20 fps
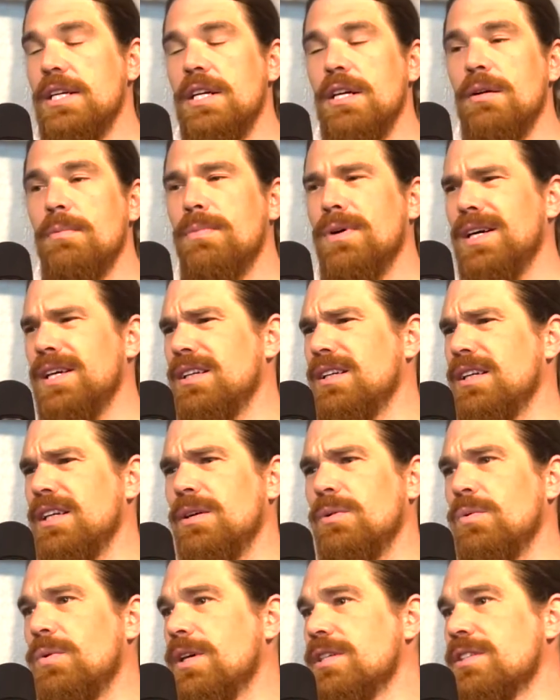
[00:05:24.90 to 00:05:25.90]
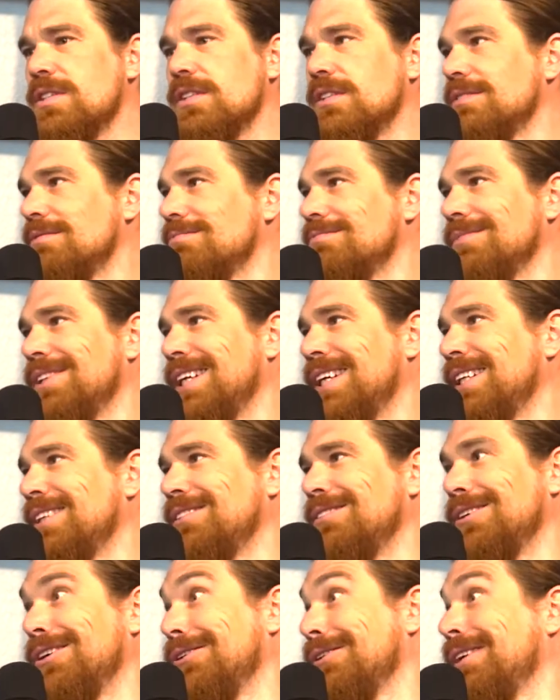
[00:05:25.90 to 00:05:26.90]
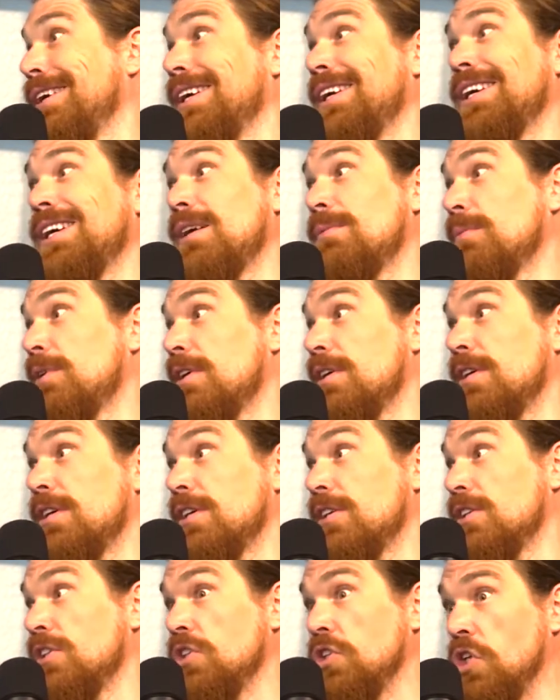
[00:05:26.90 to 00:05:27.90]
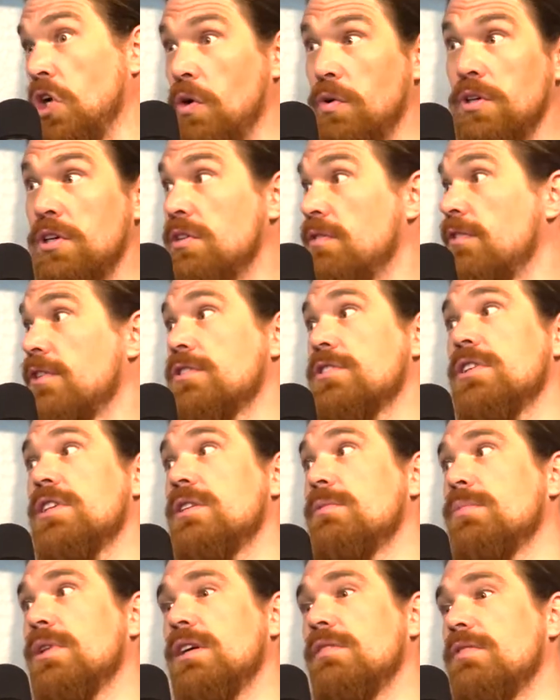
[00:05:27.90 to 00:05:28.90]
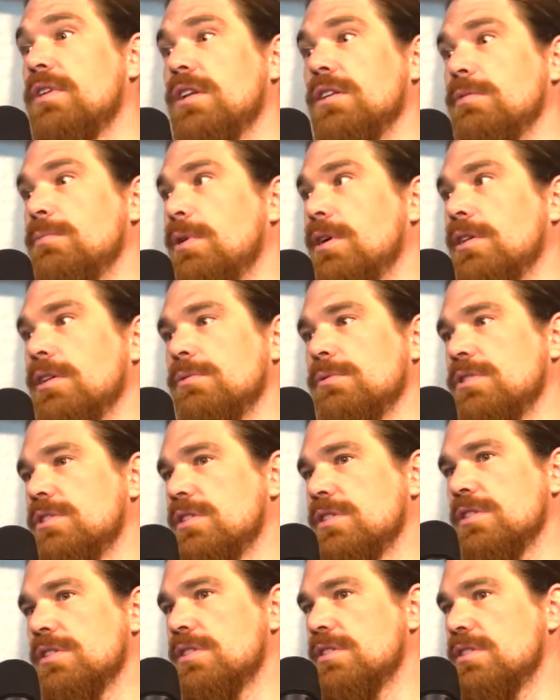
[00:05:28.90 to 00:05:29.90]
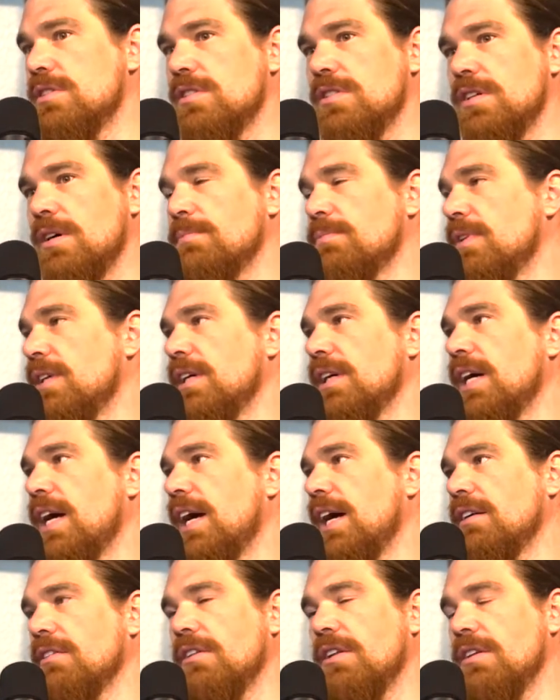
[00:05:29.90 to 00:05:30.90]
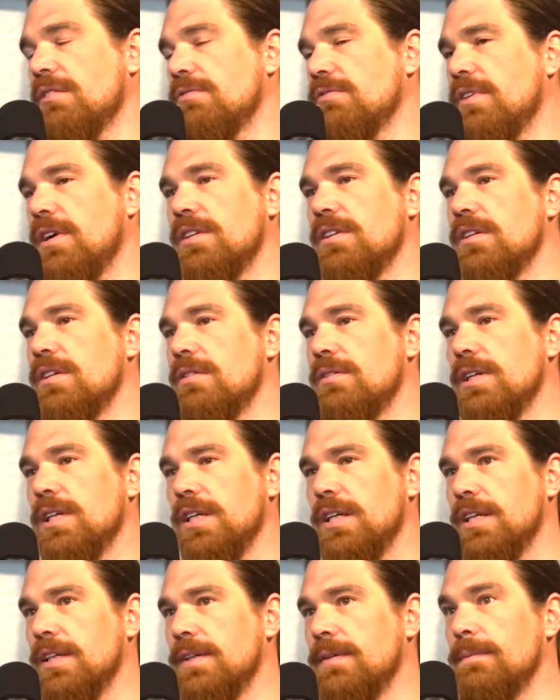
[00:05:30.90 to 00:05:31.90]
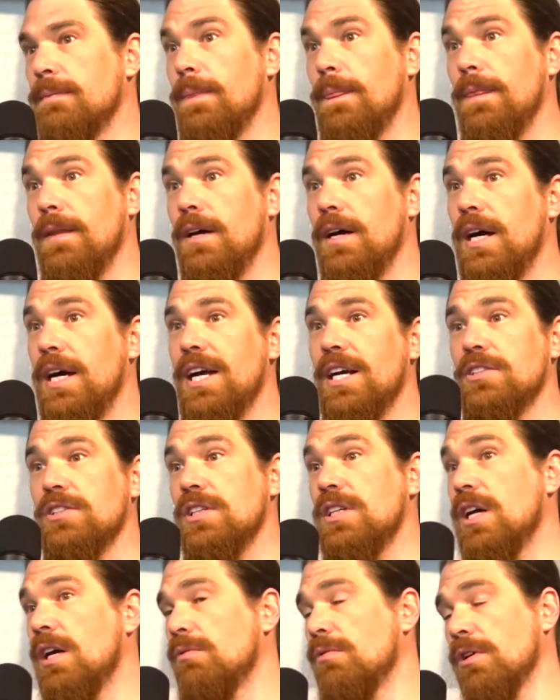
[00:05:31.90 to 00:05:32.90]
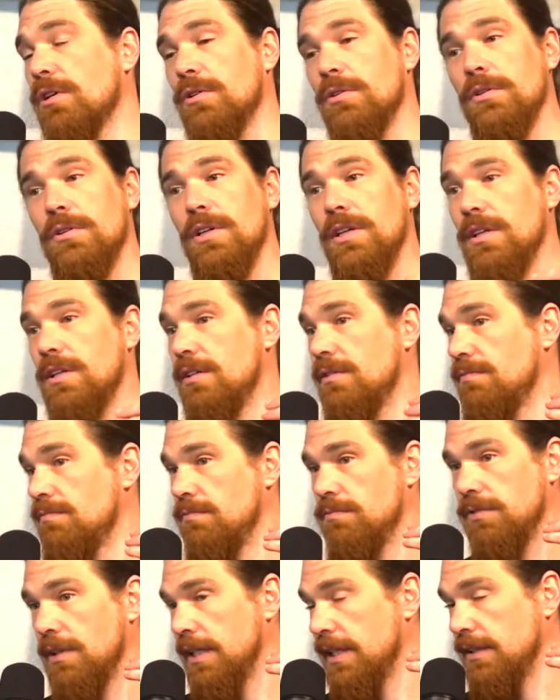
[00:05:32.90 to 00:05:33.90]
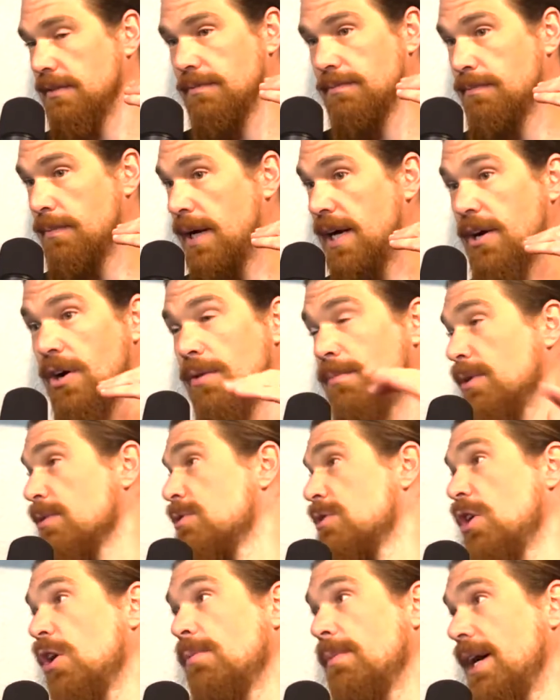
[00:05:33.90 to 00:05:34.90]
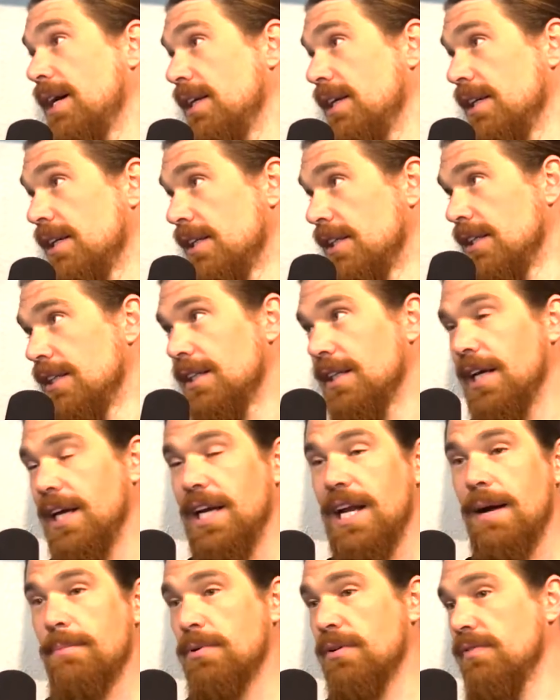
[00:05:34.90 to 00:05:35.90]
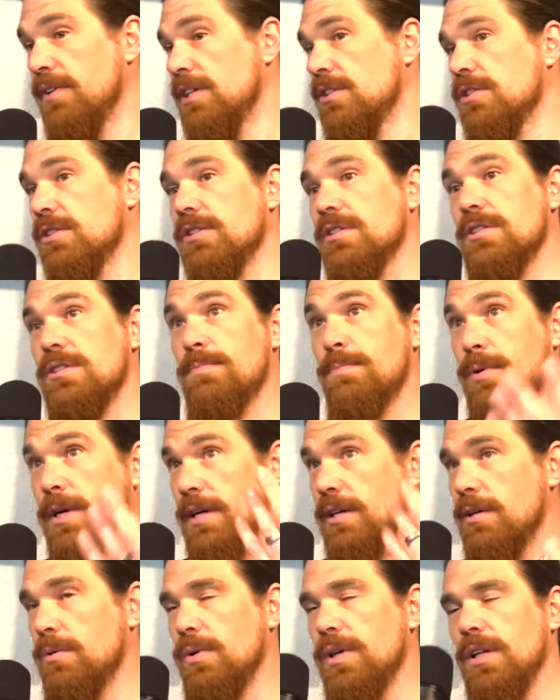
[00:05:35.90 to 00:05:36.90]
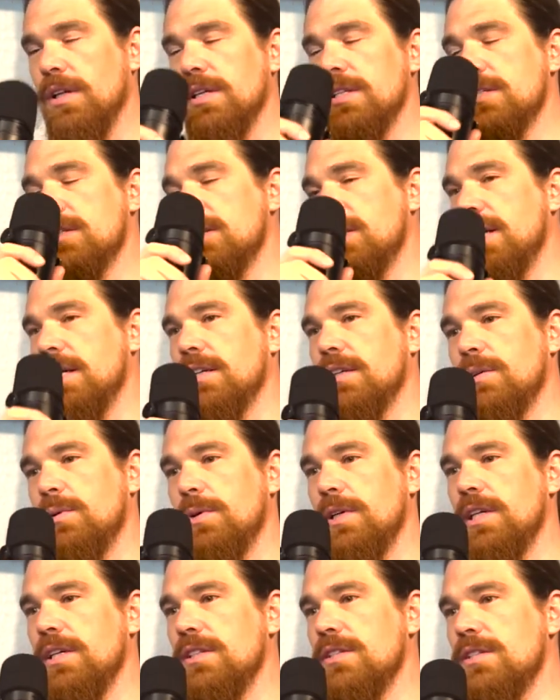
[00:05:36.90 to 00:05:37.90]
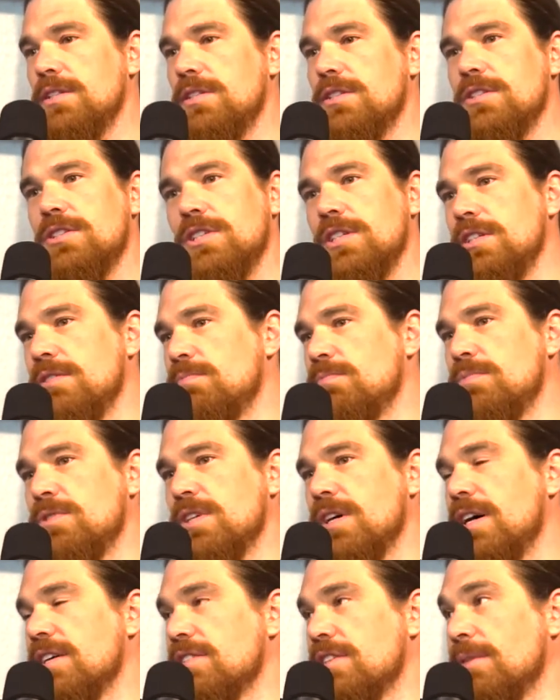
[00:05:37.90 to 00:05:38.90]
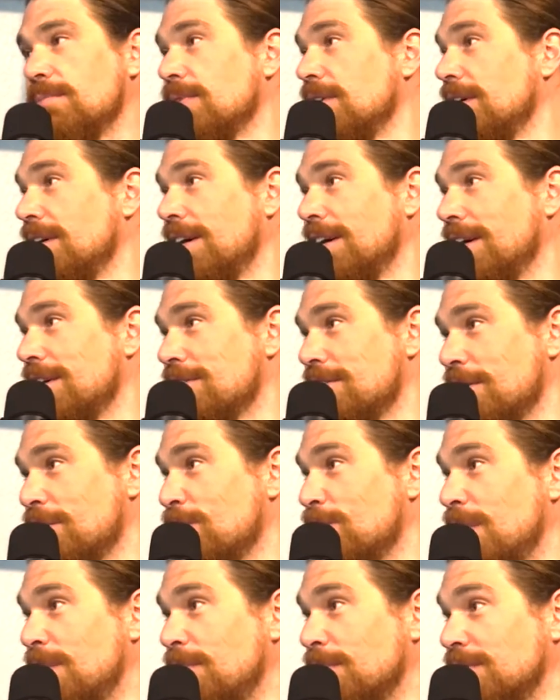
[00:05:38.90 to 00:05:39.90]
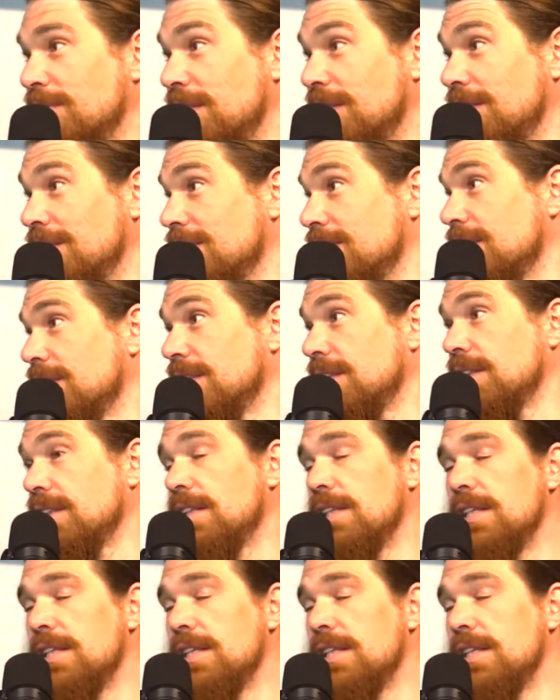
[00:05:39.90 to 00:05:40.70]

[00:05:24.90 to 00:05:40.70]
But it wasn't like, okay, I'm going to go to university and play volleyball. It was just something I had a lot of fun doing. And I actually got recruited like by almost nobody. And at provincials, Brenda Willis at Queens, she saw something I guess other people didn't, and